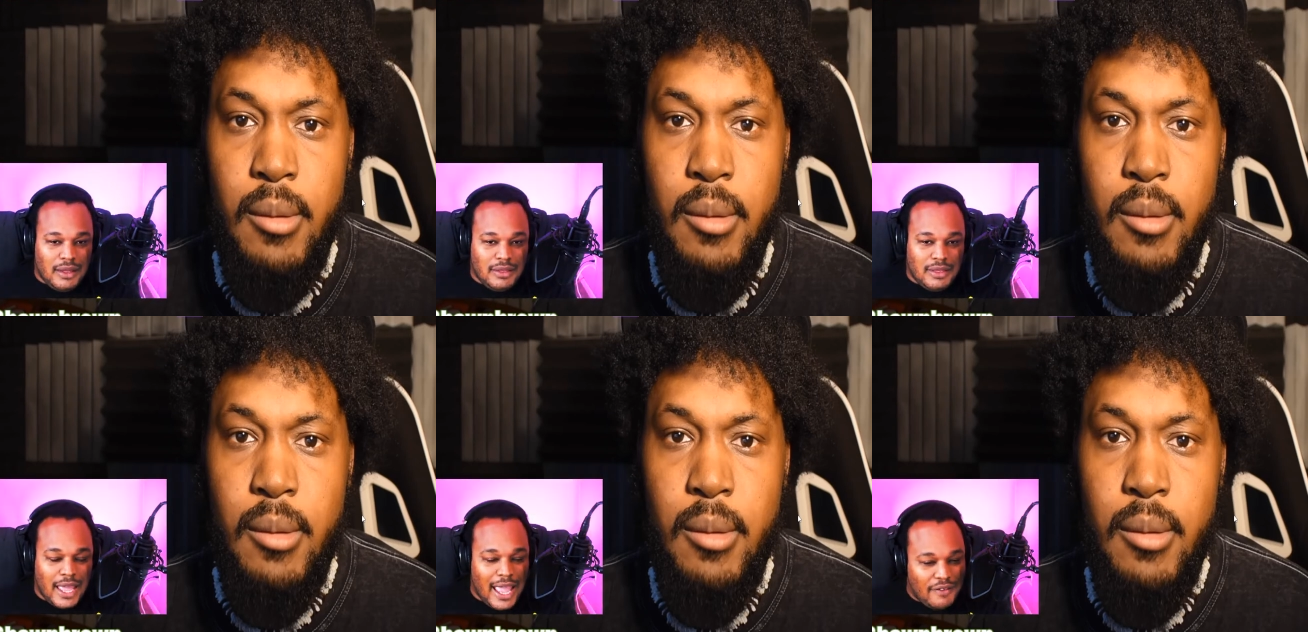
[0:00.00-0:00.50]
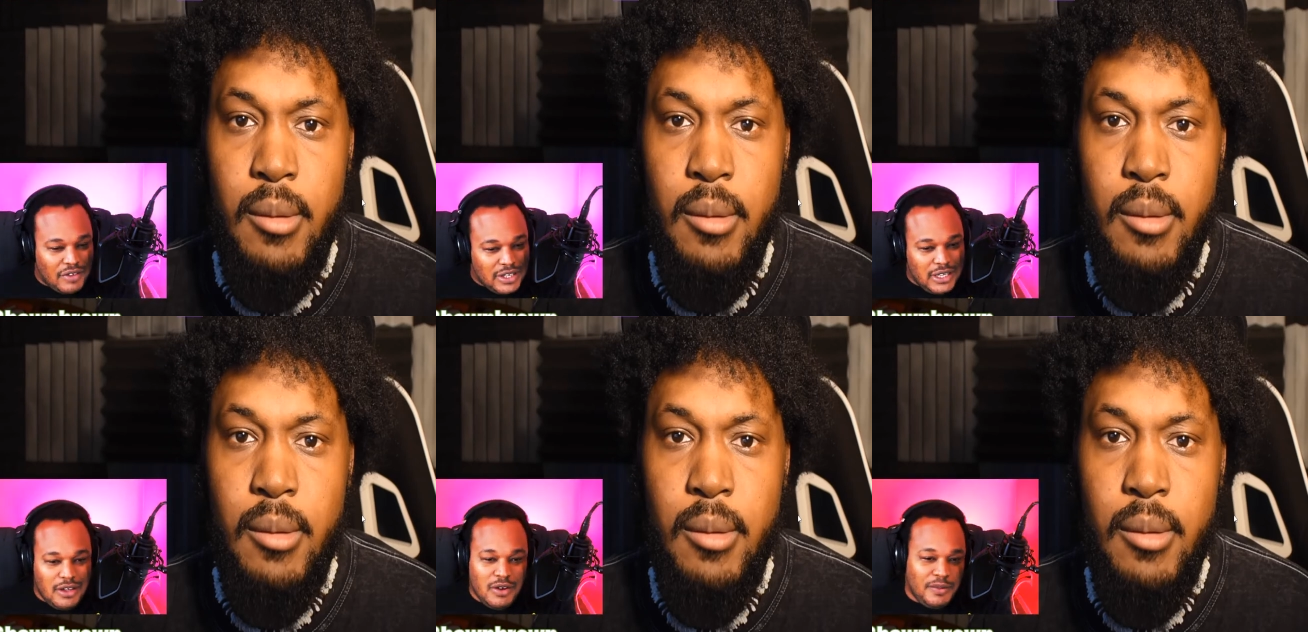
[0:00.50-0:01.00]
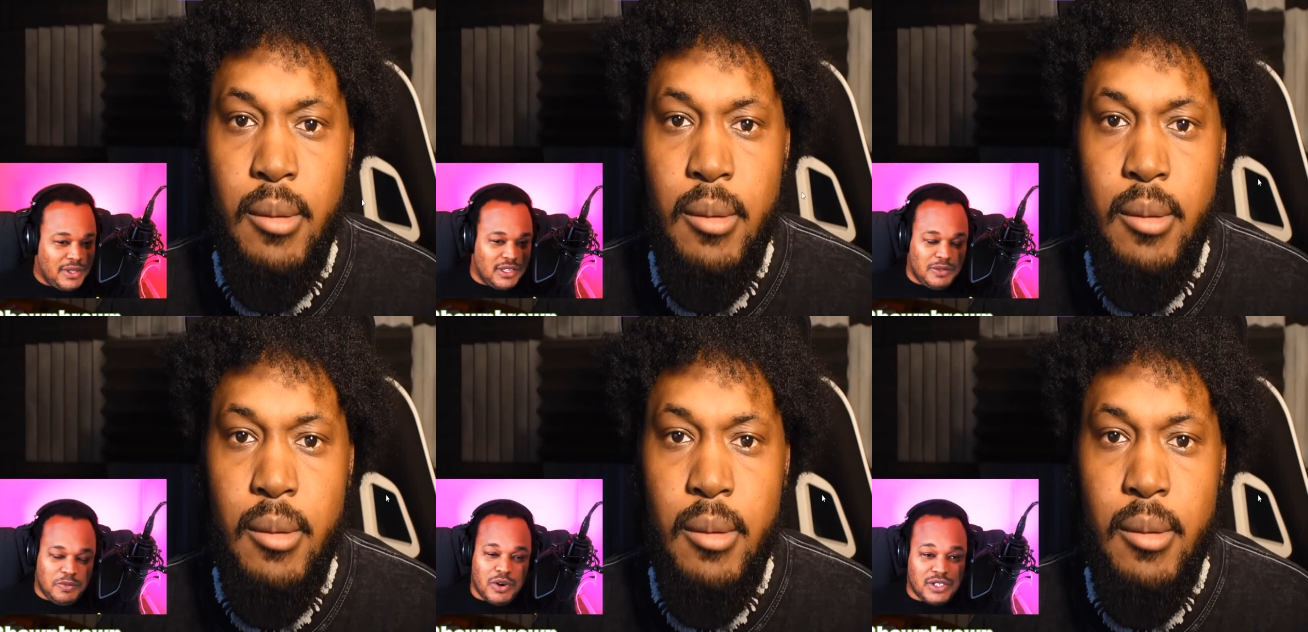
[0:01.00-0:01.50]
Speaker 1: They have a deal with
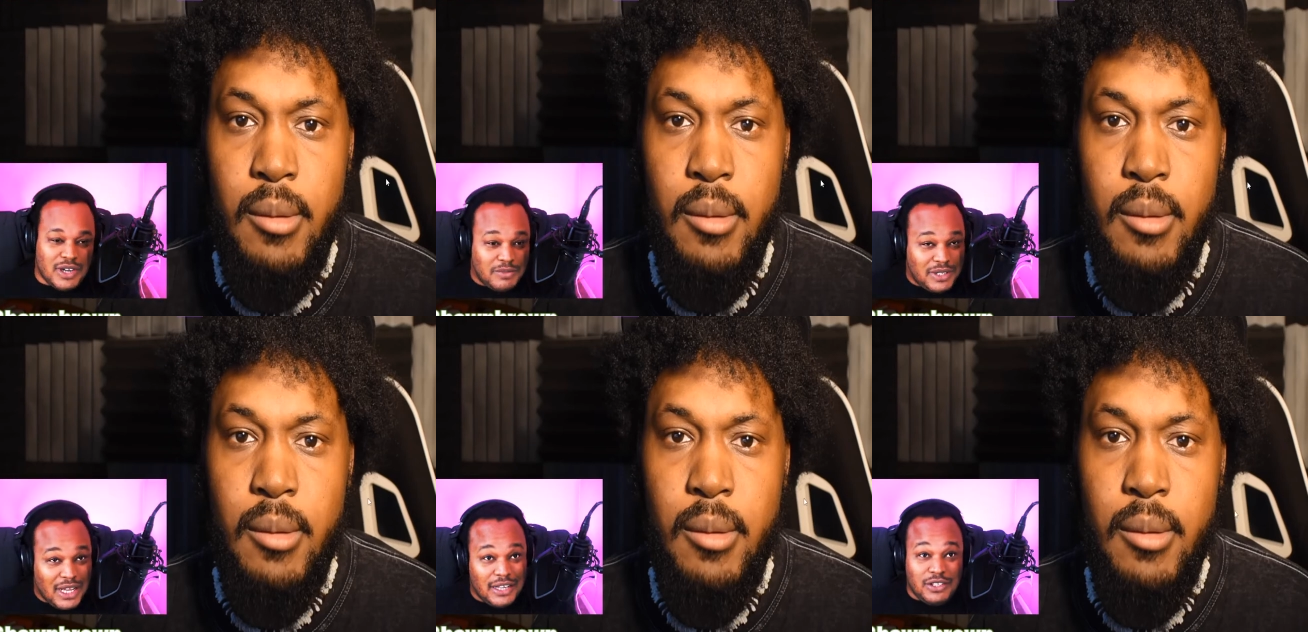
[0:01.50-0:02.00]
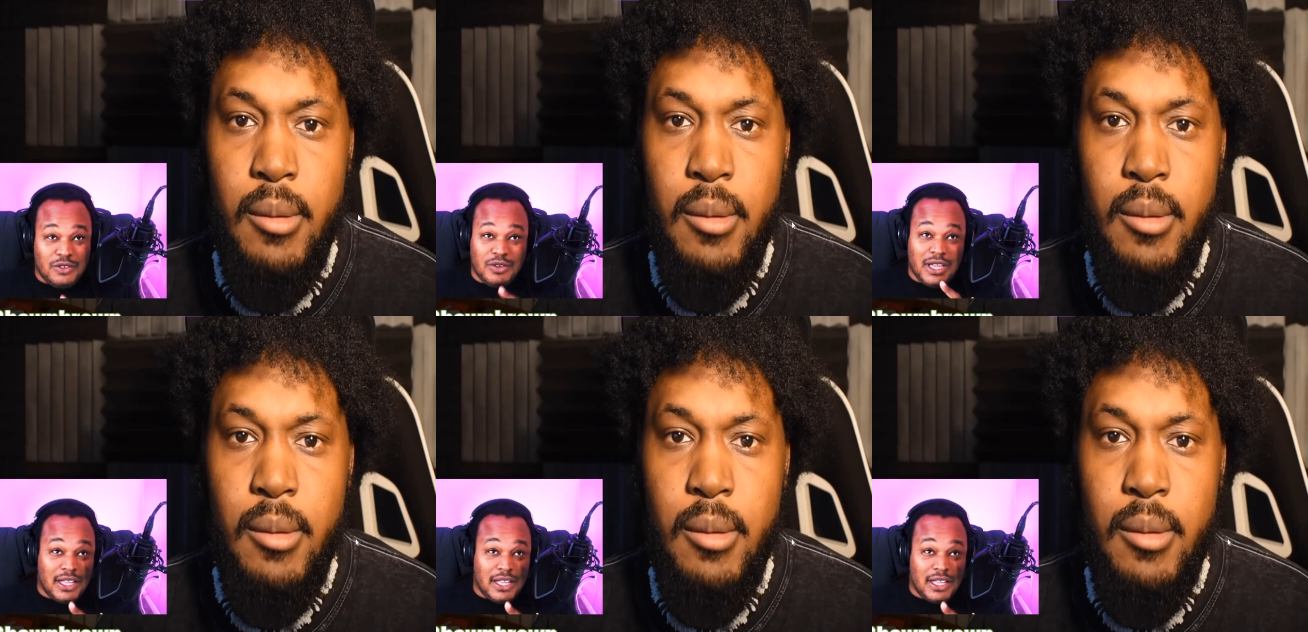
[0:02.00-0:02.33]
this person. I'm telling you, it,